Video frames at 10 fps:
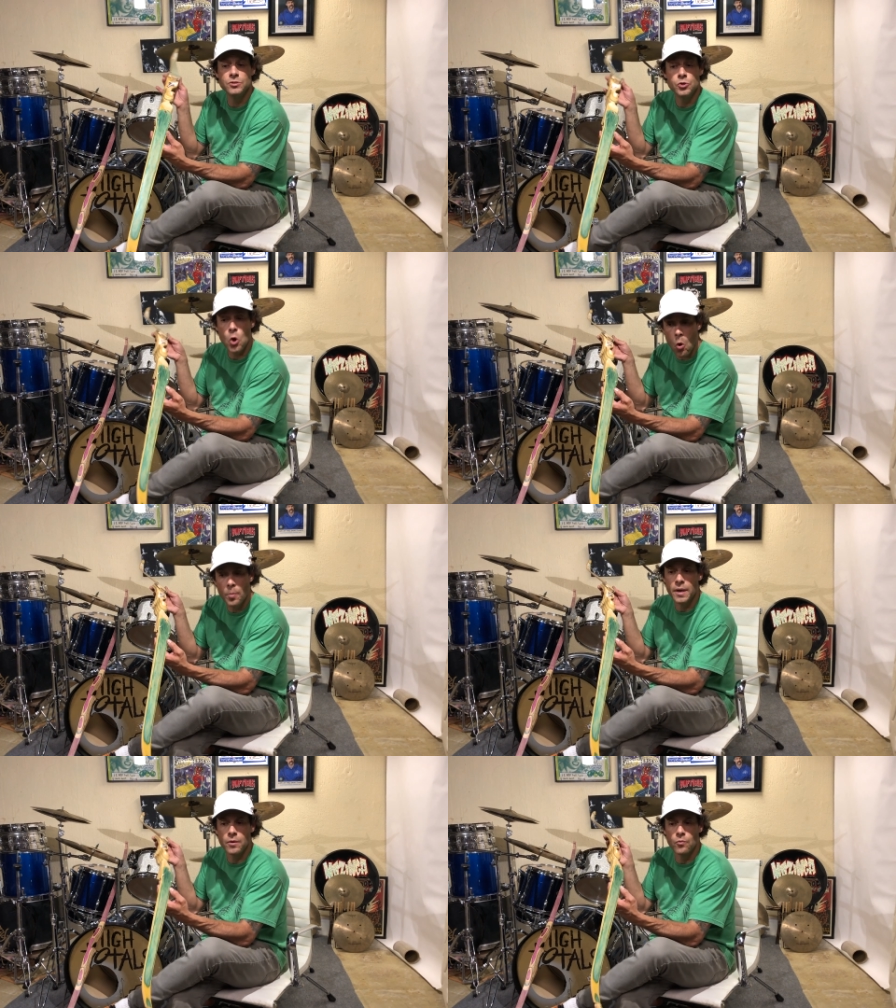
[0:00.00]

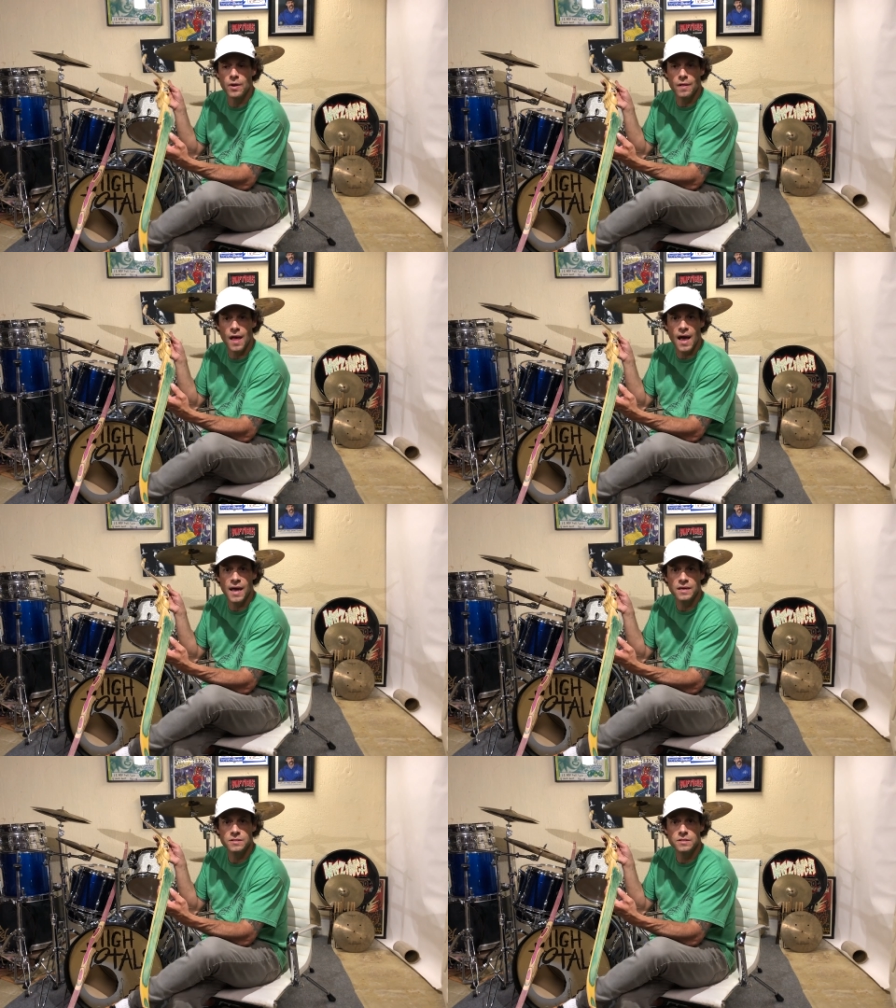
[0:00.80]
nobody
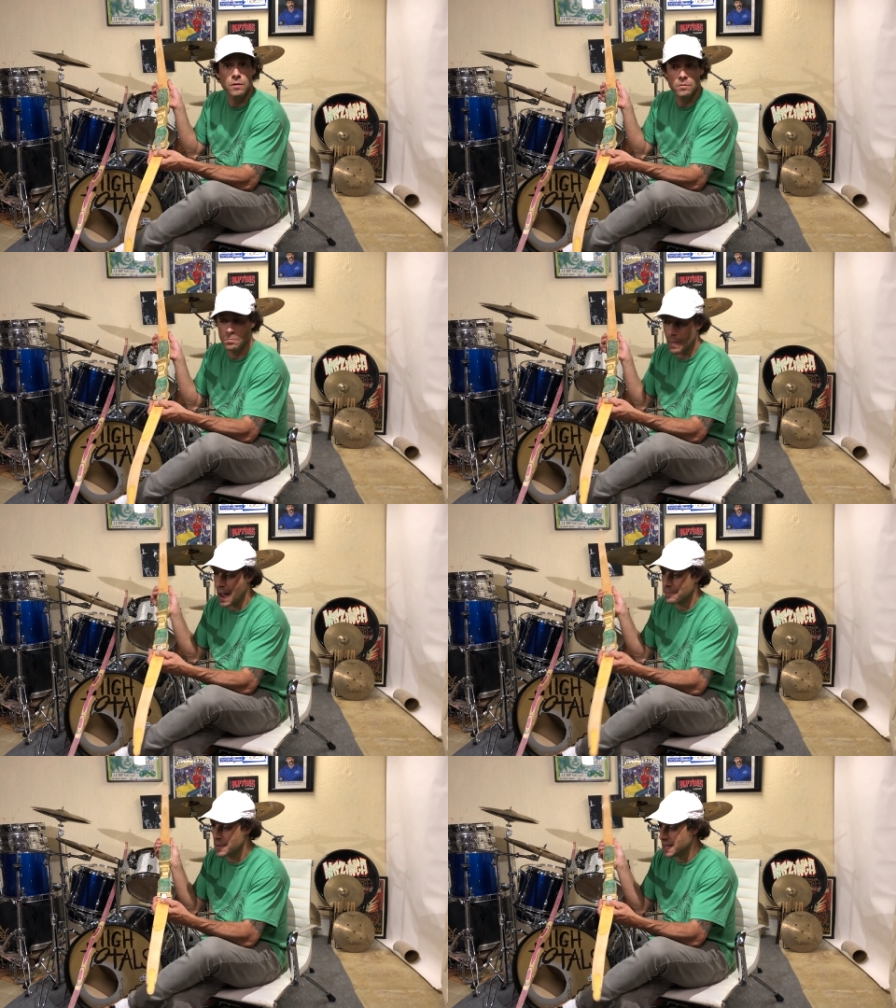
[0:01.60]
realized
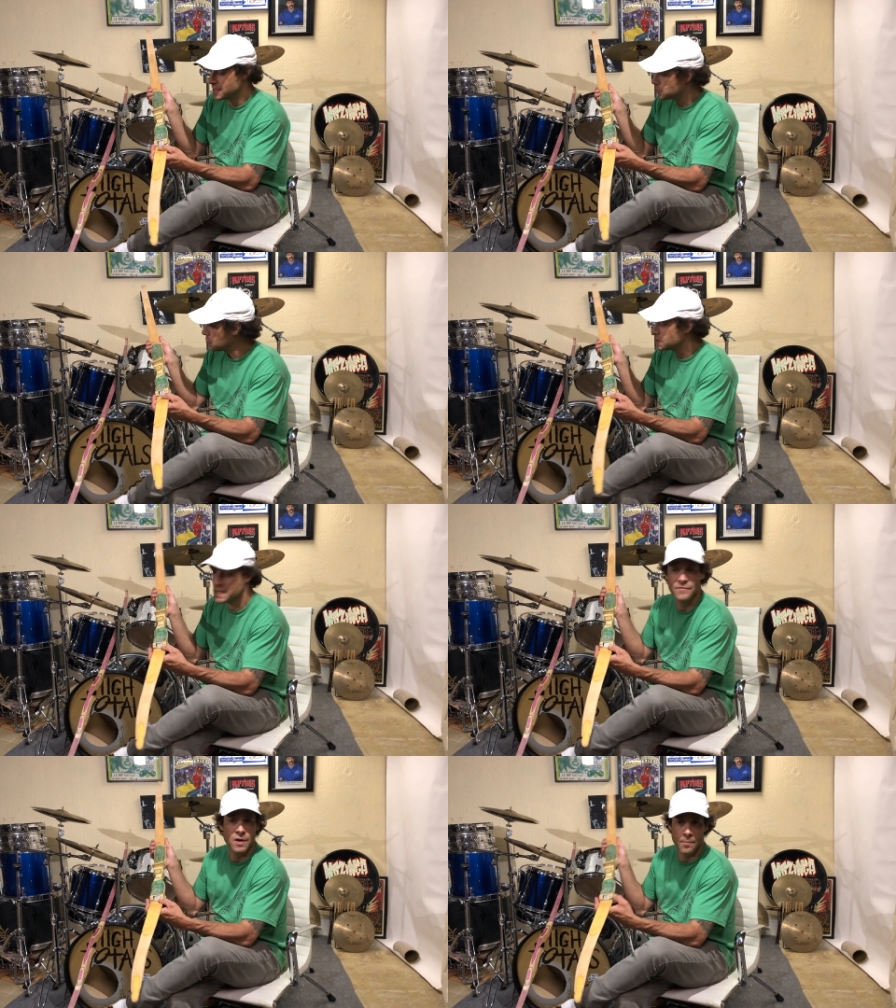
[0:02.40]
my piece was
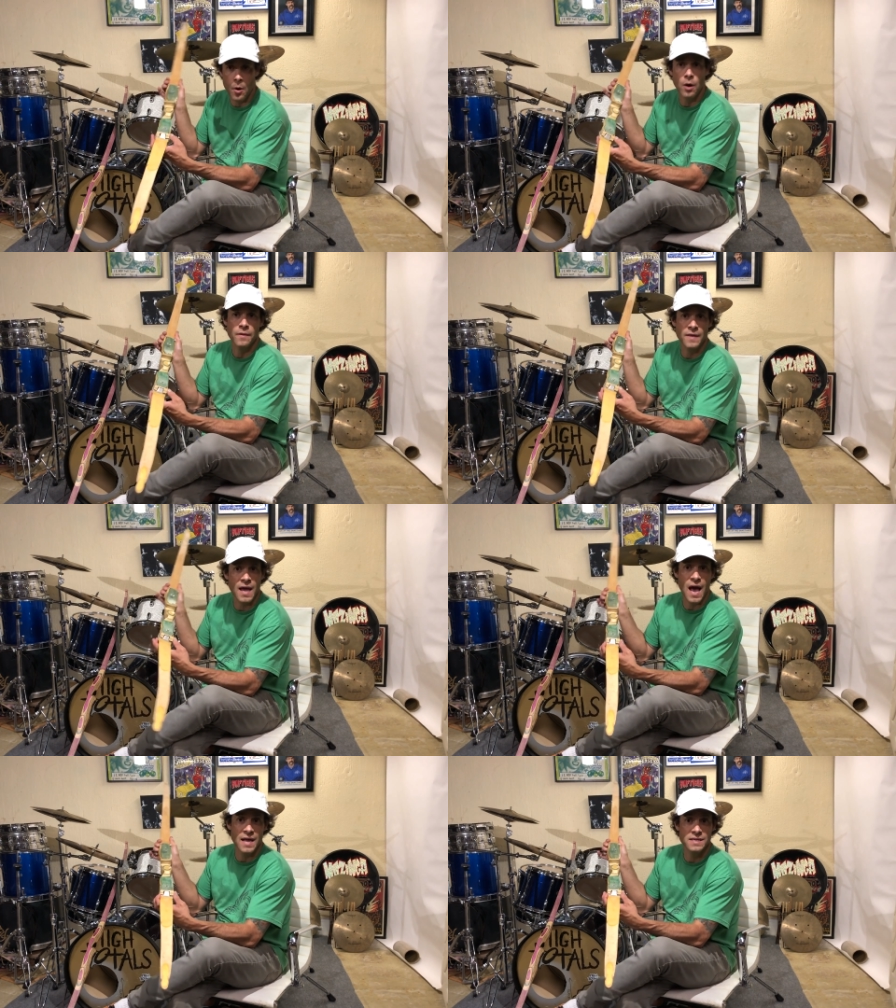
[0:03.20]
even a part of the
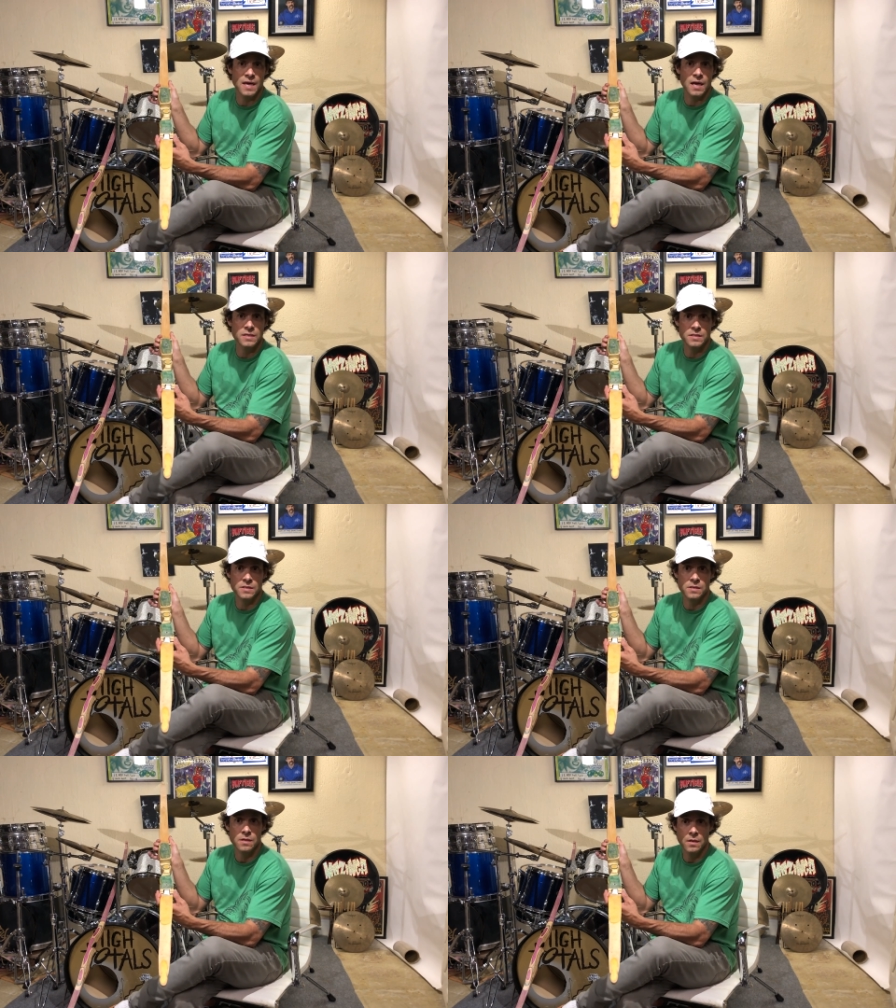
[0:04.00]
contest.